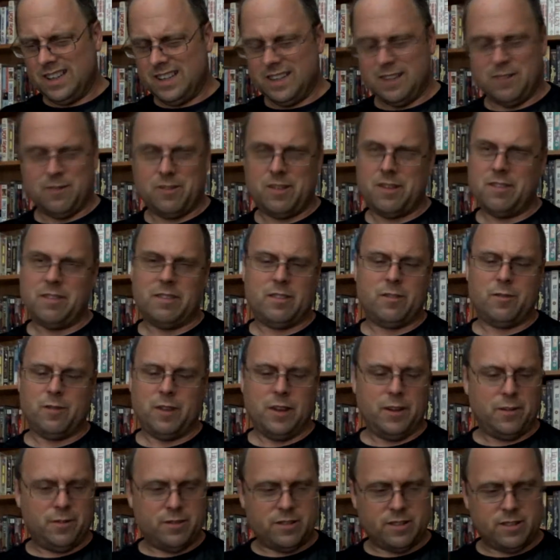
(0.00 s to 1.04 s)
various
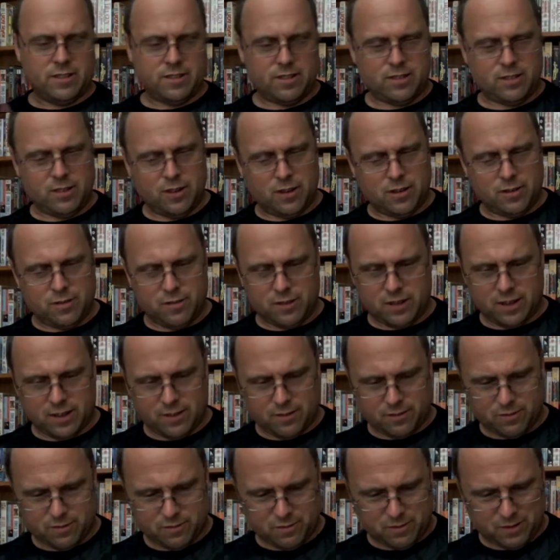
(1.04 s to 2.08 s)
FIFAs and stuff that
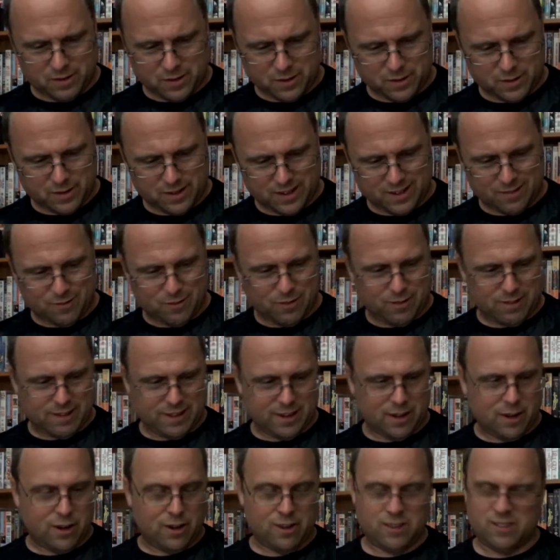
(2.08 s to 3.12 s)
I've already
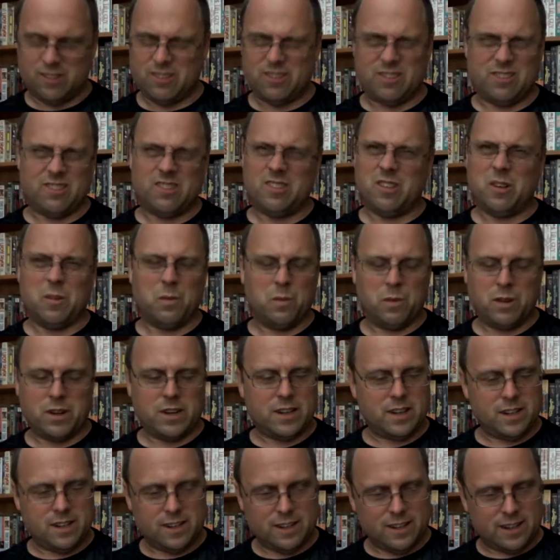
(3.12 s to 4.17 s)
got, I just don't want,
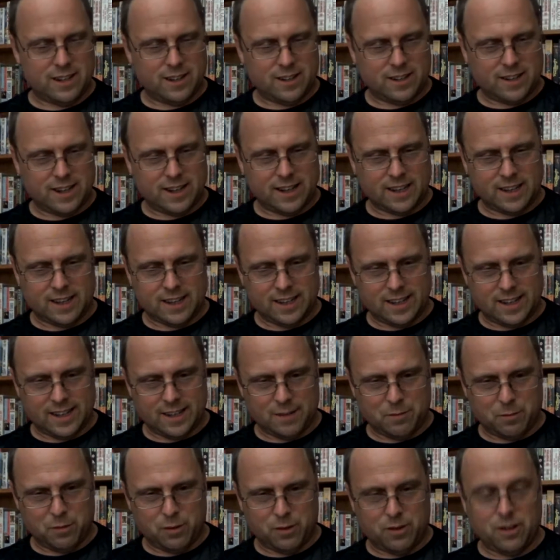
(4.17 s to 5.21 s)
you know, kind of thing.
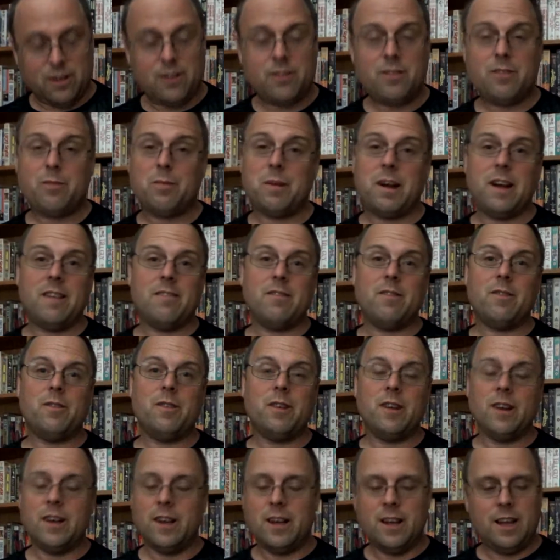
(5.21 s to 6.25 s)
But you know, Spyro,
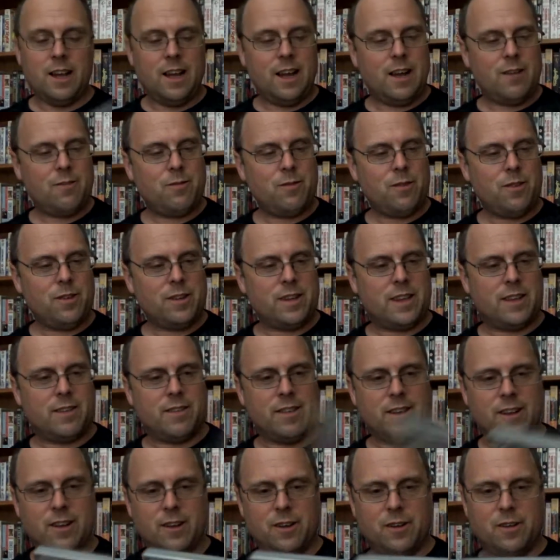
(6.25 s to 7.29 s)
I thought I'd give
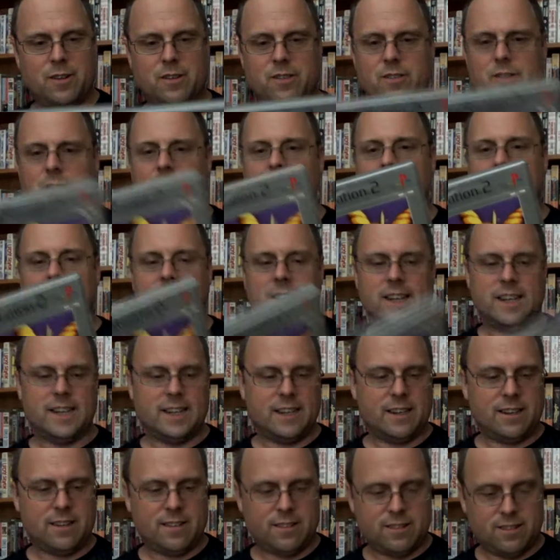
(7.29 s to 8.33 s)
it a go.
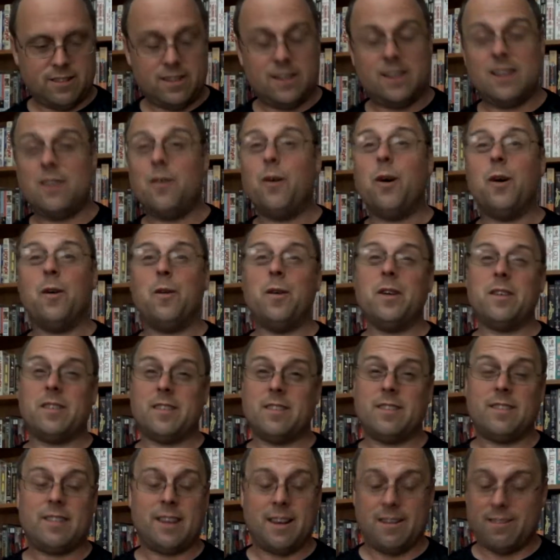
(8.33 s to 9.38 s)
£2.99. It all went to
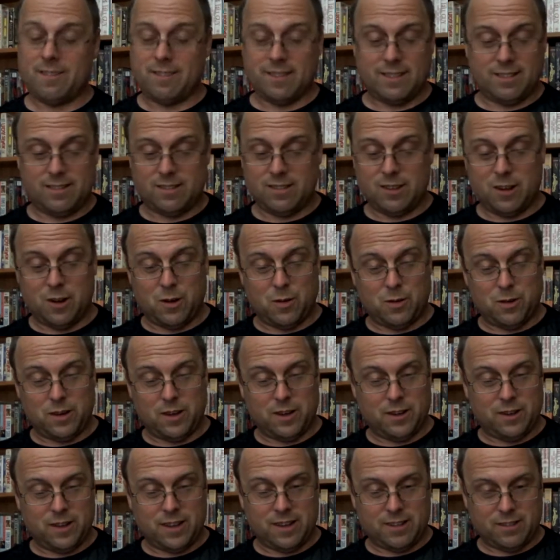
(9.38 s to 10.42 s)
charity, so you
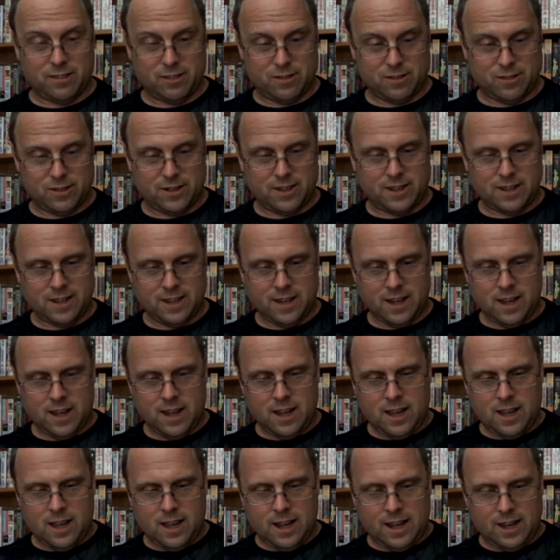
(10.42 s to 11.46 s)
know that's good.
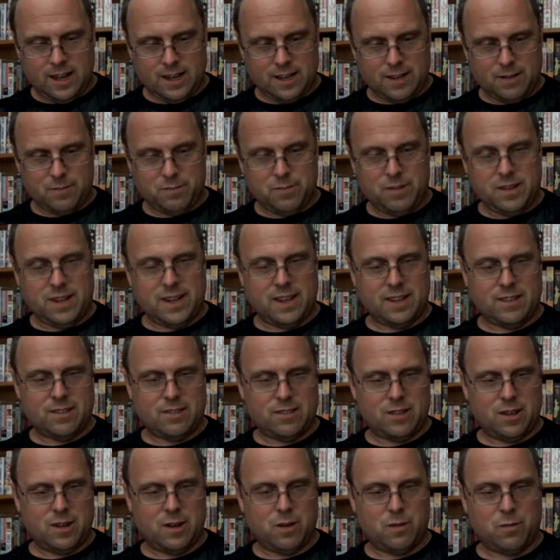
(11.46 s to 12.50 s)
Yeah,
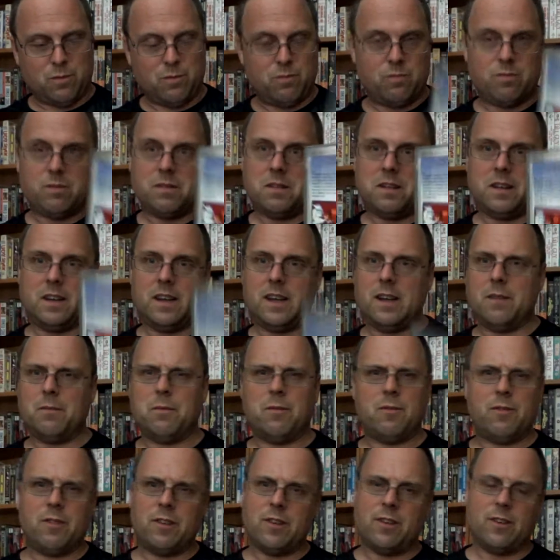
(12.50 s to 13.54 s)
so a
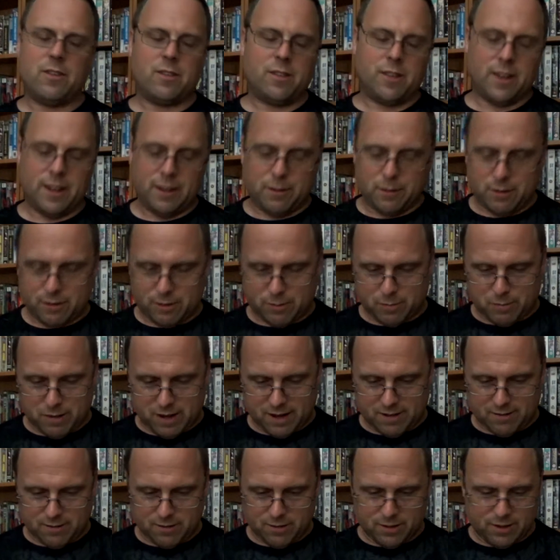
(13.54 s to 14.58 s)
very good thing about
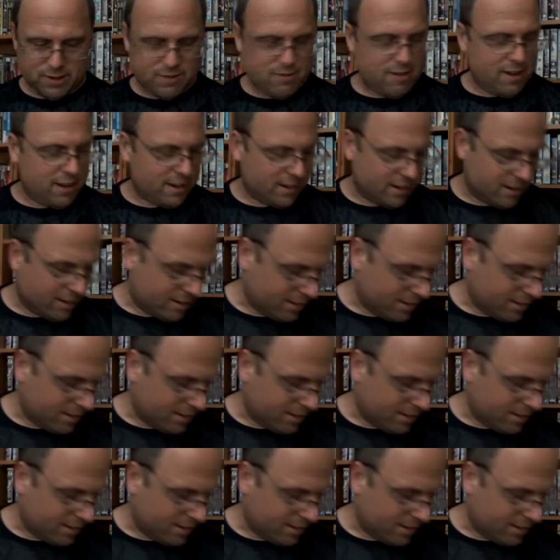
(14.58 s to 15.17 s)
Spyro the Dragon.